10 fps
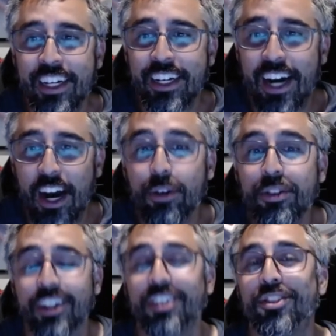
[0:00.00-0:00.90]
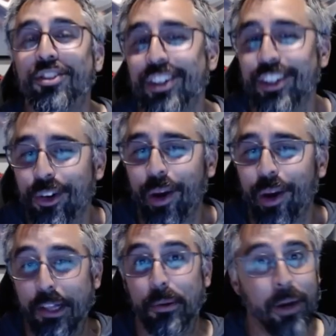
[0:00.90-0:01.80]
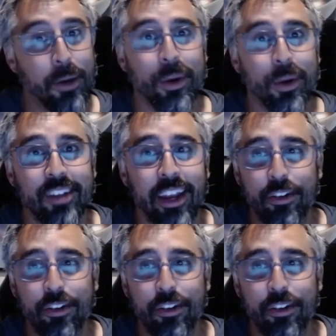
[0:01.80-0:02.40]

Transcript: uh, who's interested in a Wrangler might want to take